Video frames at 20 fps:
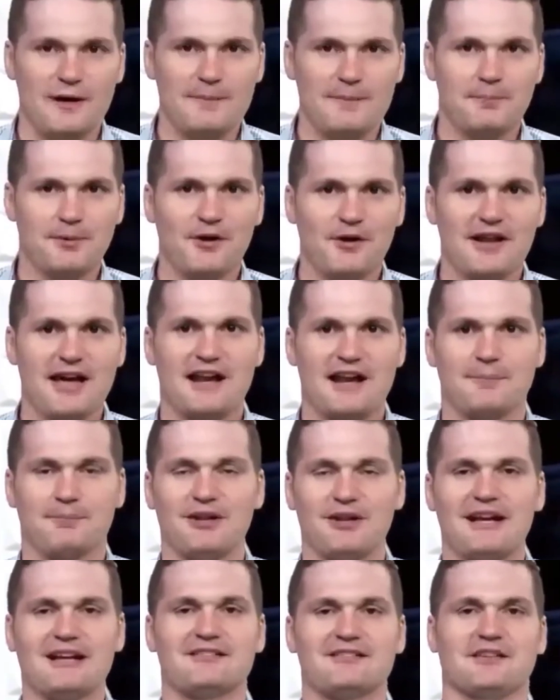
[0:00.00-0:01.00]
ball out of place
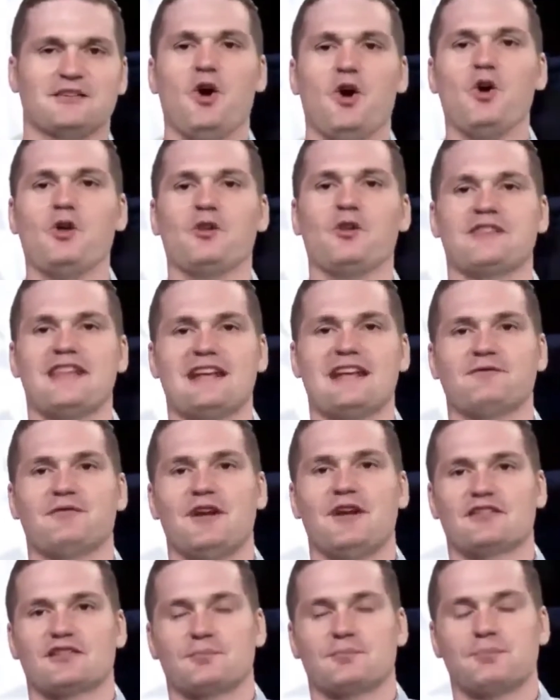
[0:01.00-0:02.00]
and the whole thing falls
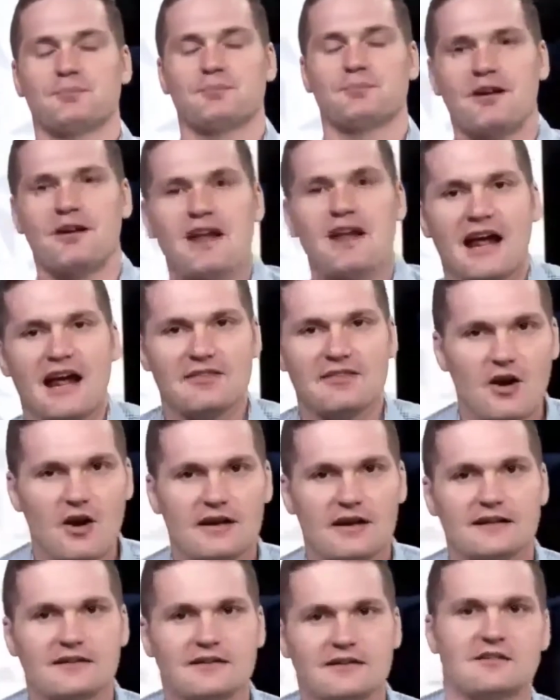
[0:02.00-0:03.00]
apart. And there are
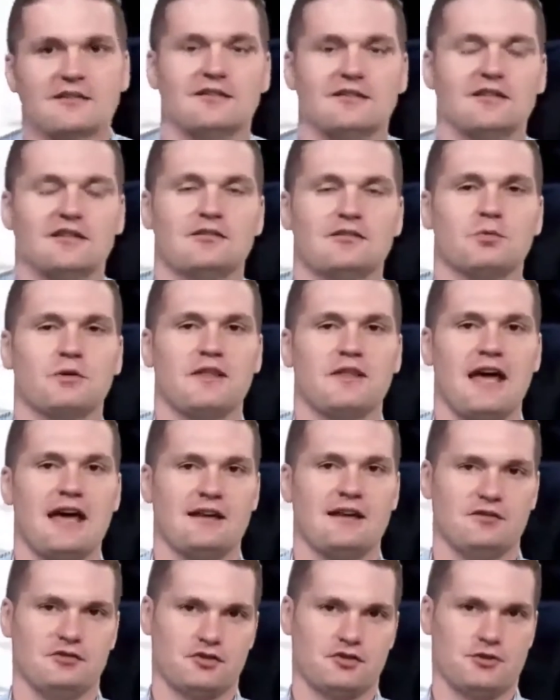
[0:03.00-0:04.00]
instances where that is
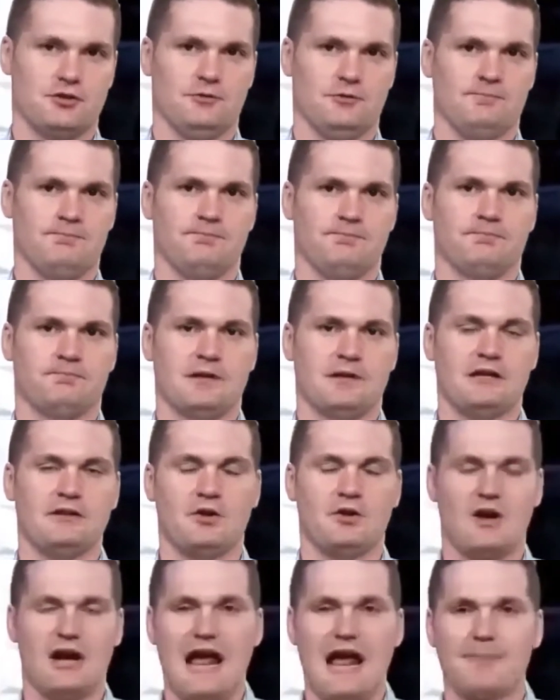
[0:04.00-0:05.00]
true. And there are
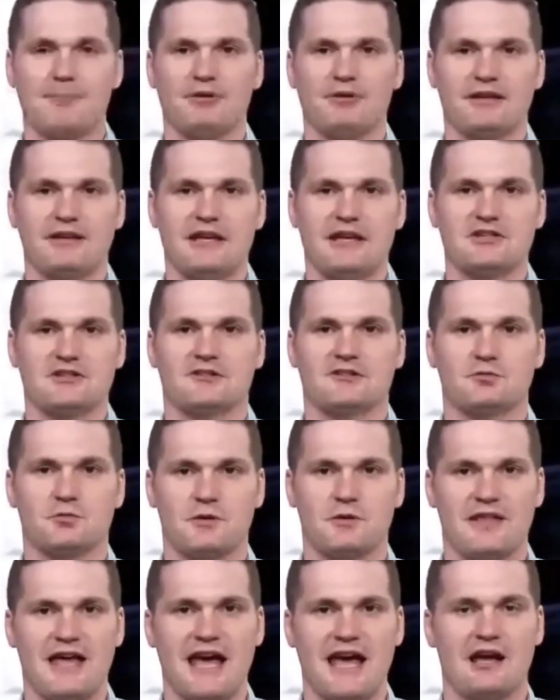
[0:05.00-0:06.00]
applications where
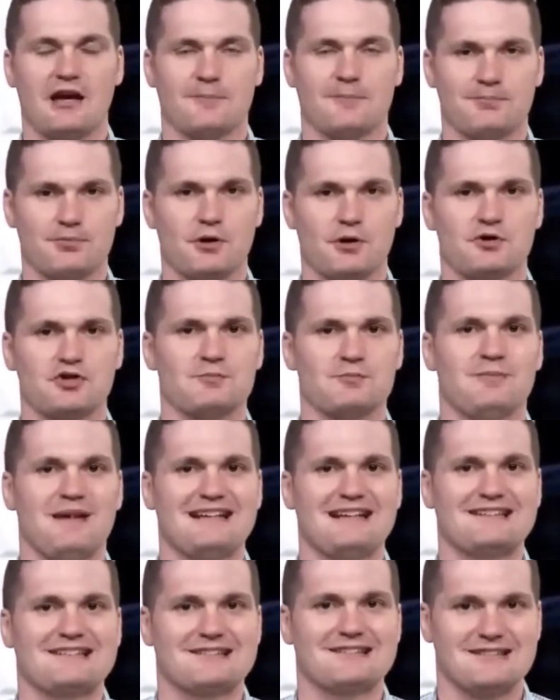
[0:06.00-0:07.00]
that approach makes
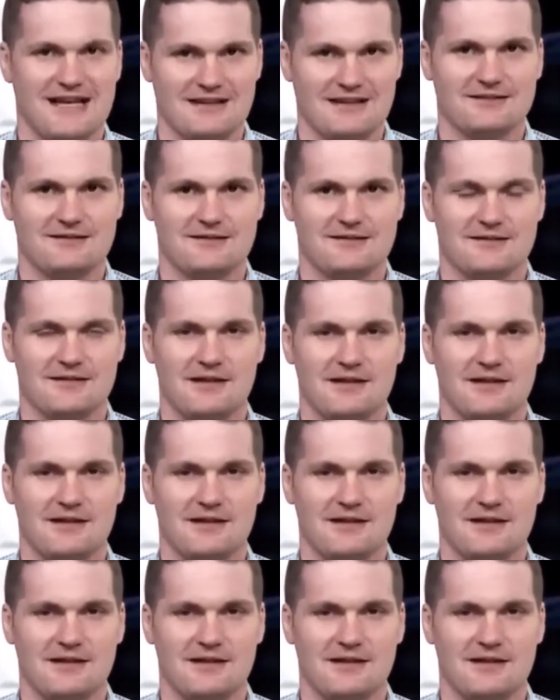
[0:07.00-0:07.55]
sense.